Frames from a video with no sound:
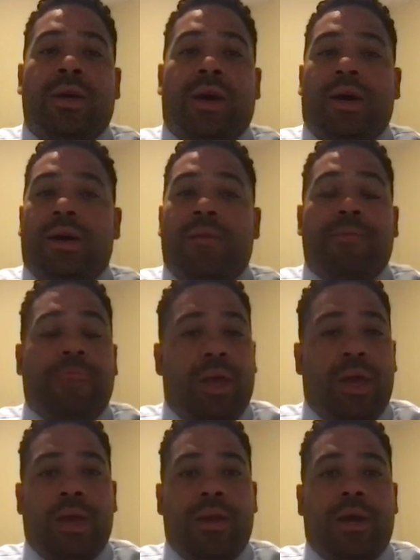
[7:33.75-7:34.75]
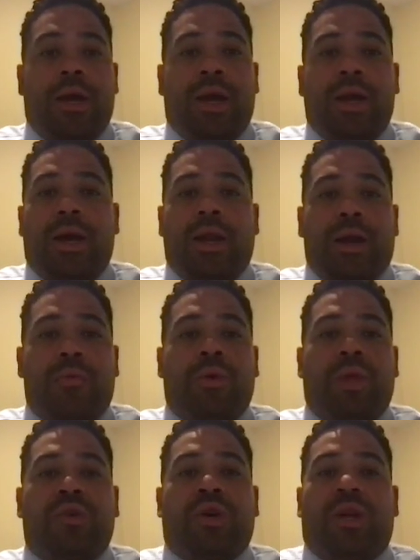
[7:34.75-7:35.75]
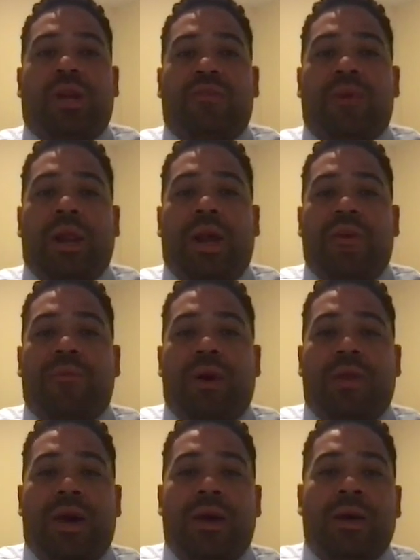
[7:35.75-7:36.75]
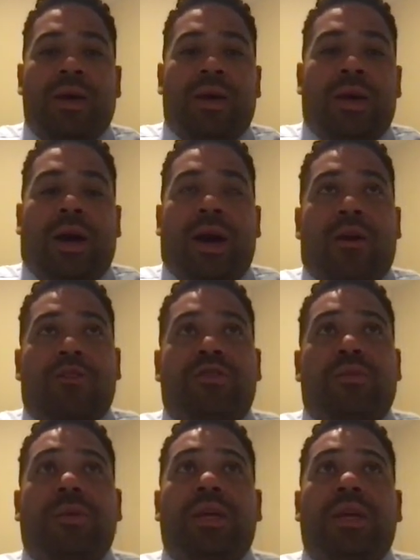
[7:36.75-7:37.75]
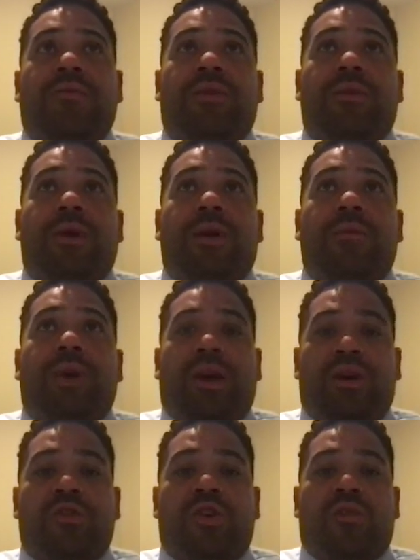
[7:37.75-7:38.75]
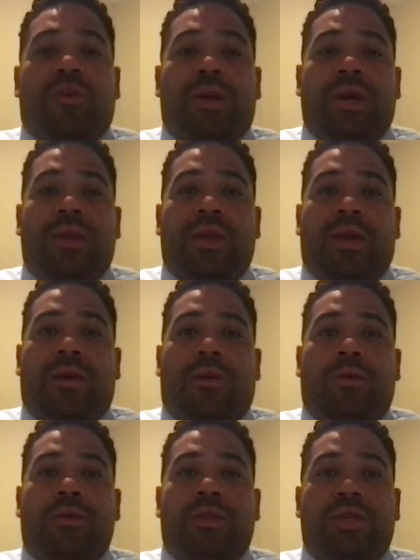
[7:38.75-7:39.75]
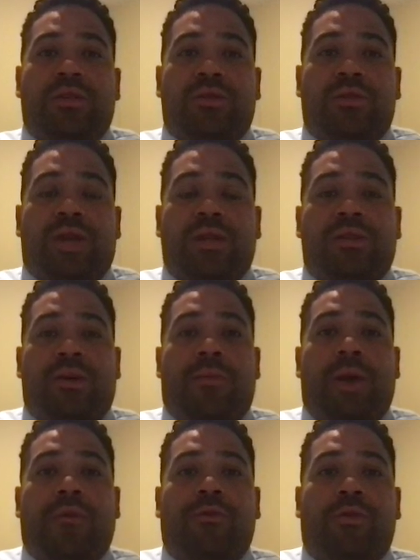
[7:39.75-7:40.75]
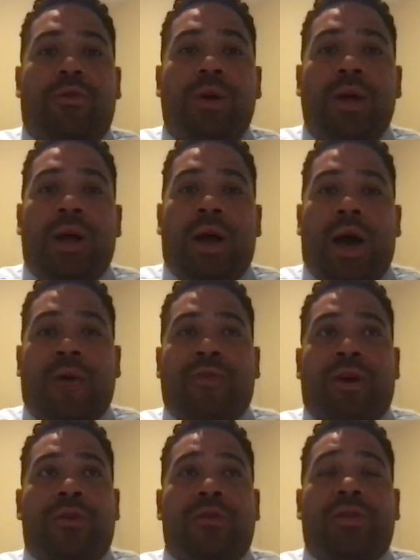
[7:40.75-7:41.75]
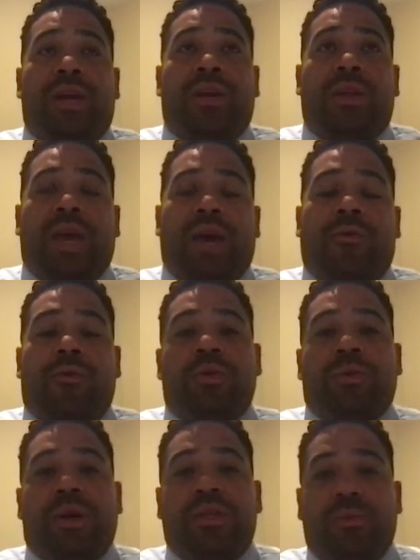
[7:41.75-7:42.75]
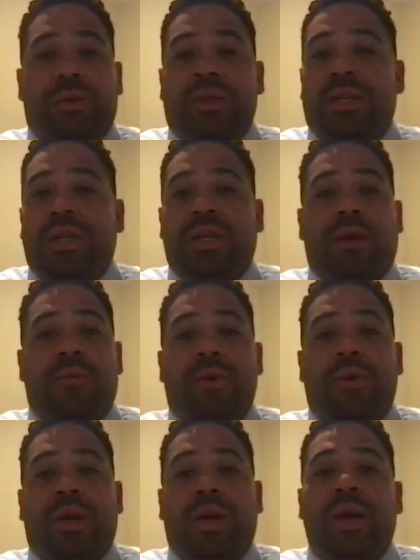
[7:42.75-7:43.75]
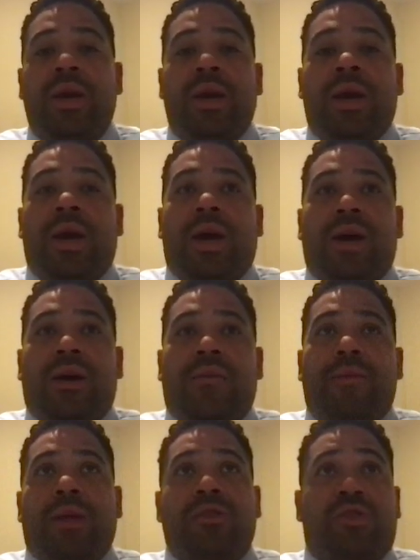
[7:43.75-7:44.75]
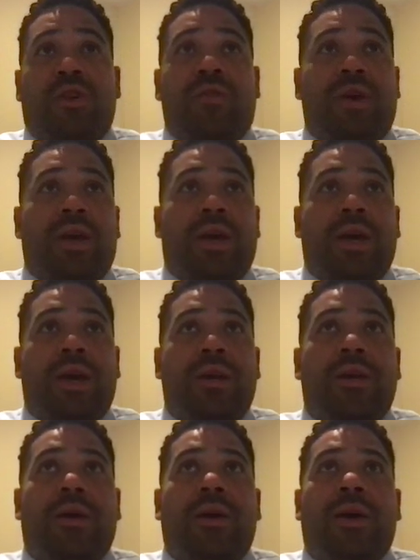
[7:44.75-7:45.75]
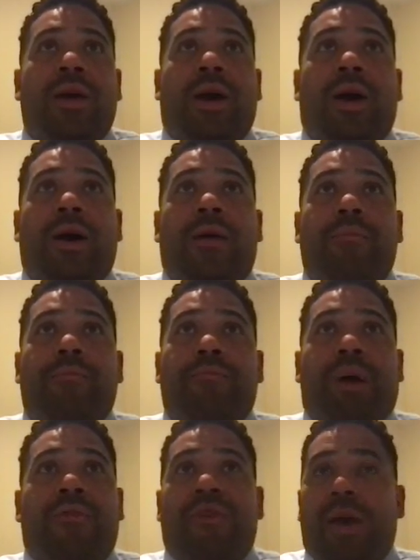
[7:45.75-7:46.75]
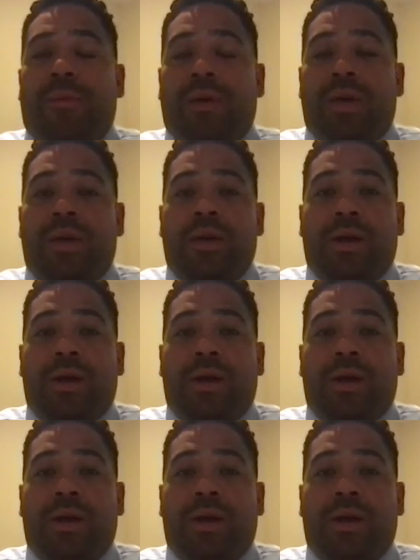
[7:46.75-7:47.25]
and I really try to live my life by that. I also believe in being a servant. I think all teachers at some level have to understand that they have a responsibility to community, and serving. And my family